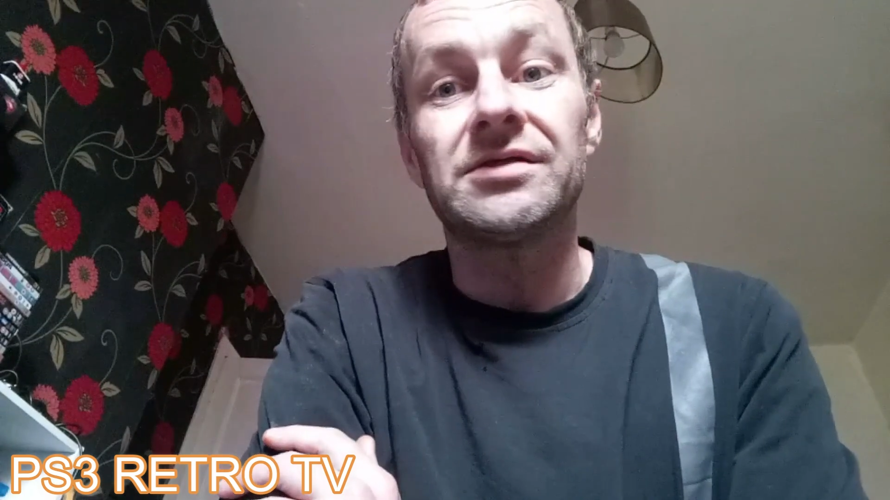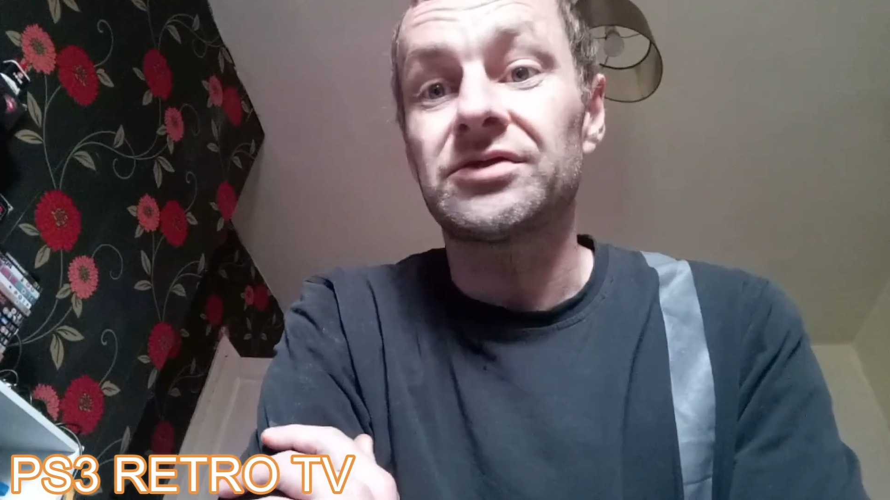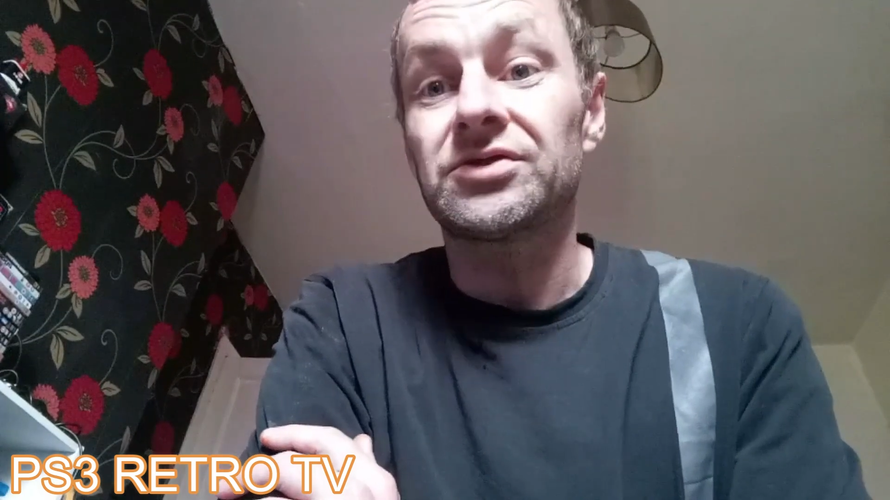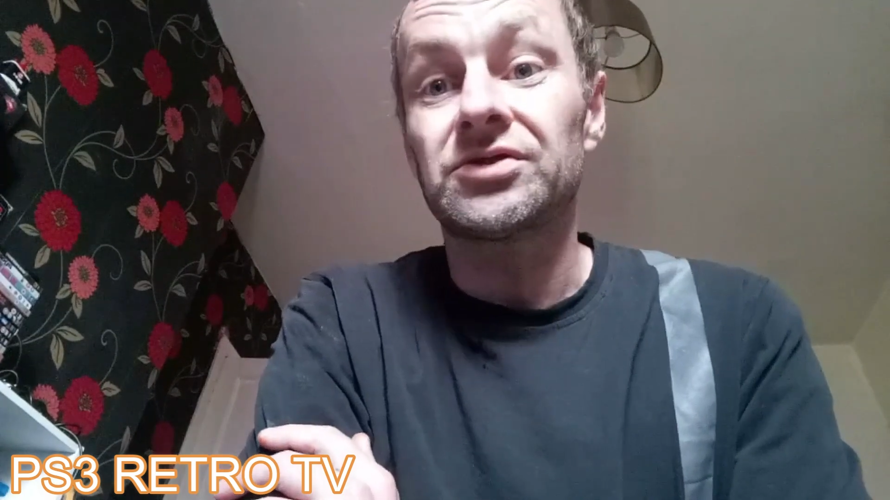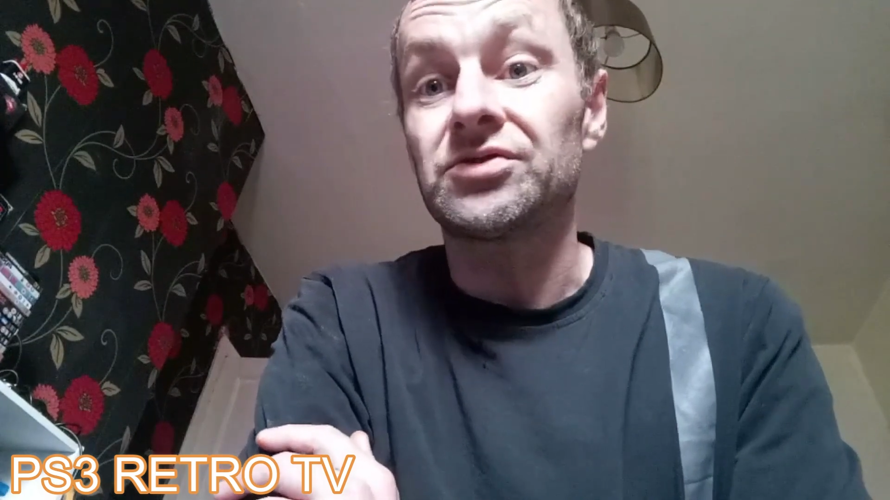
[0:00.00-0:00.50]

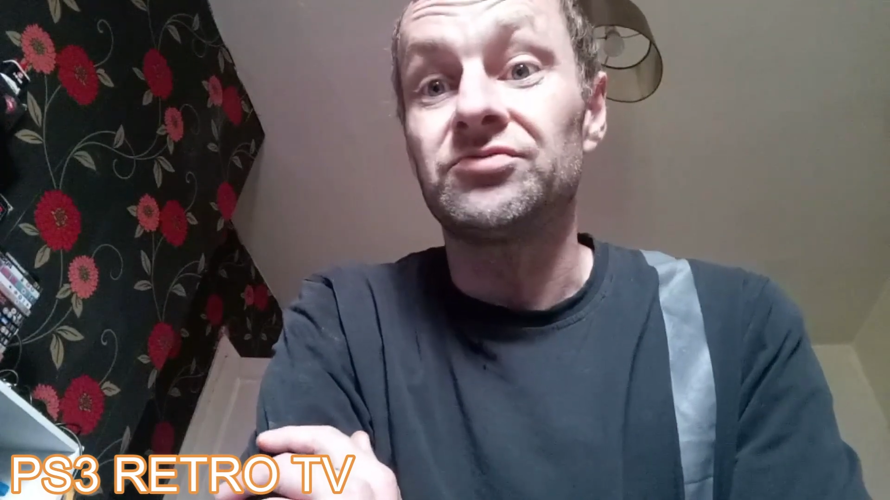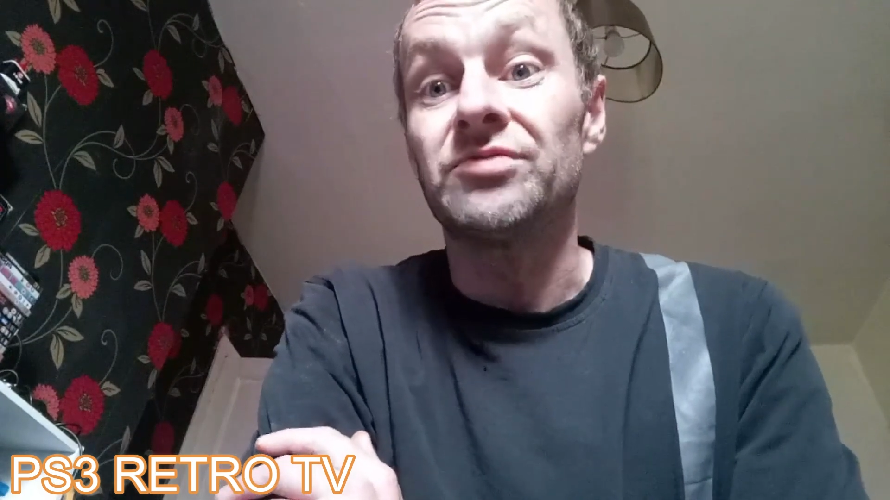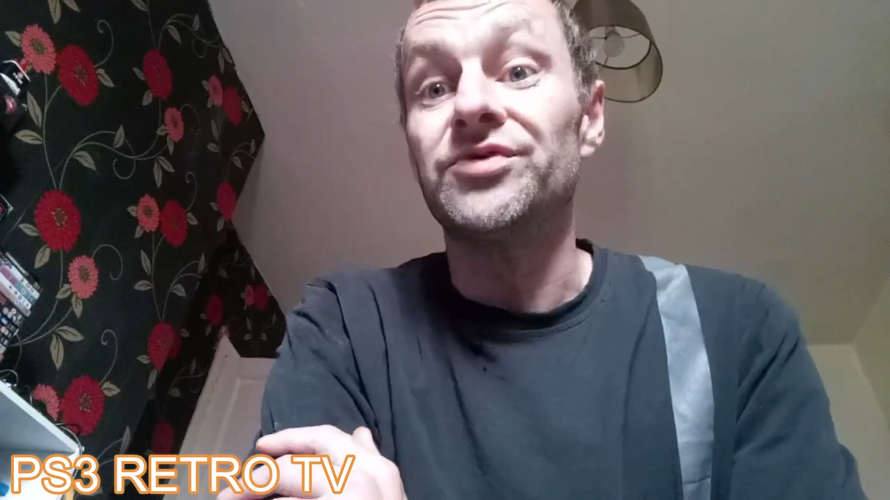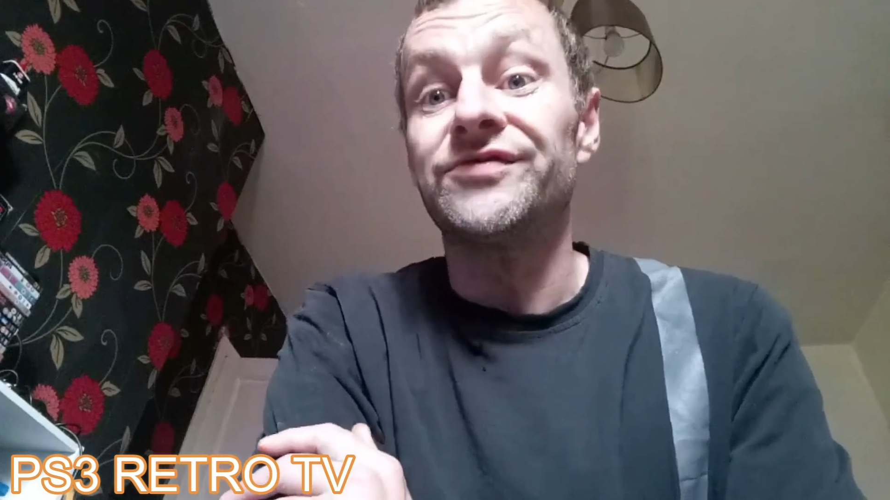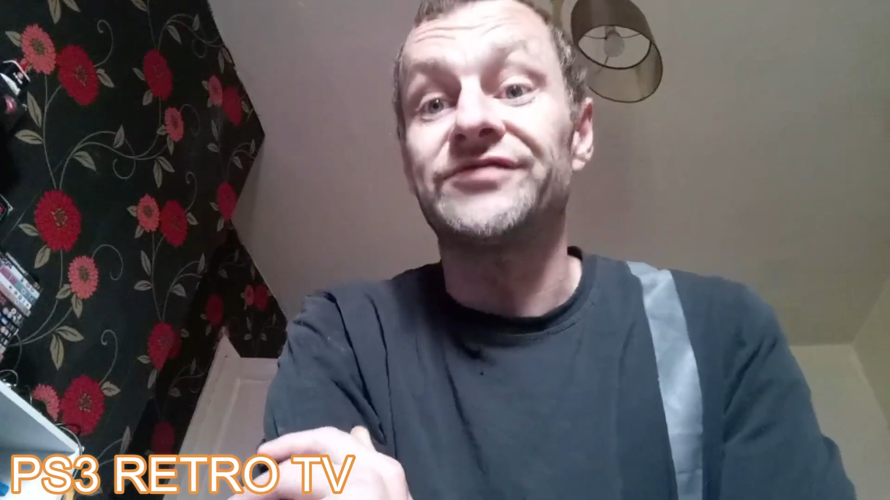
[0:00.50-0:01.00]
it's
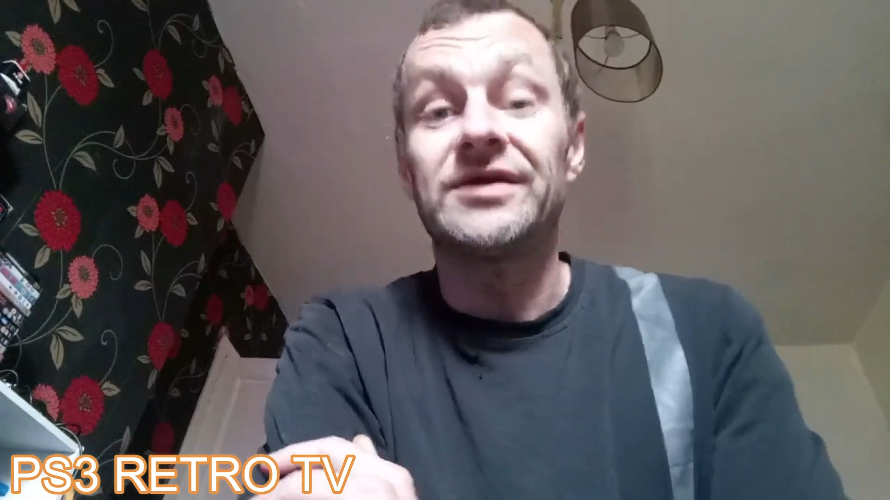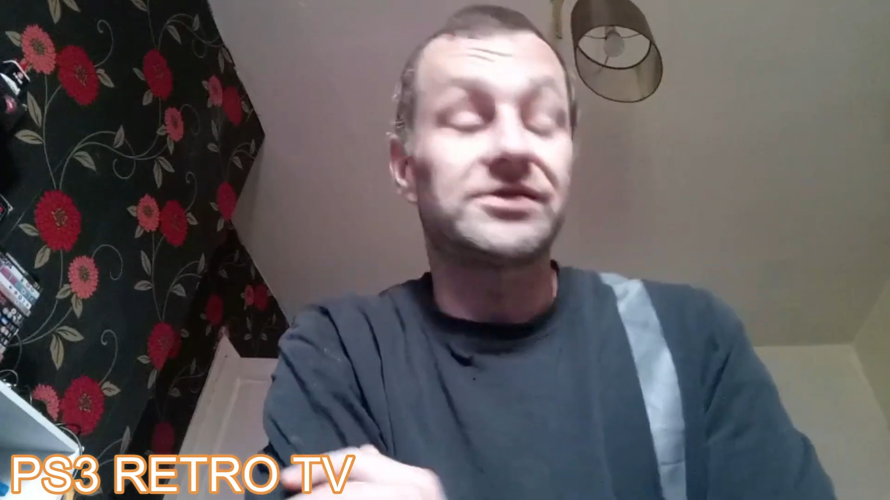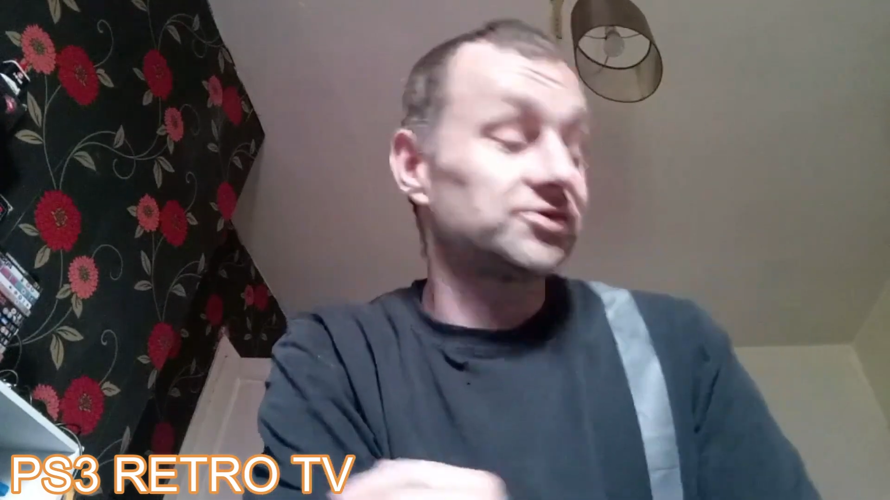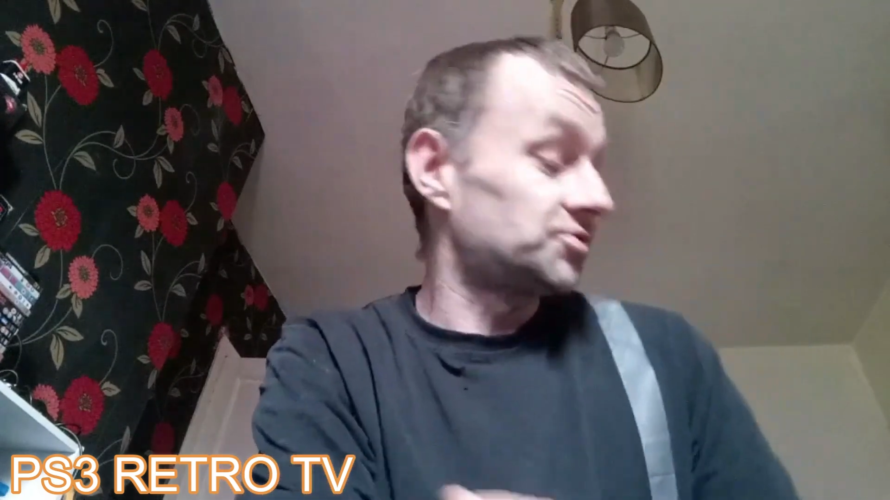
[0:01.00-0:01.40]
removed it,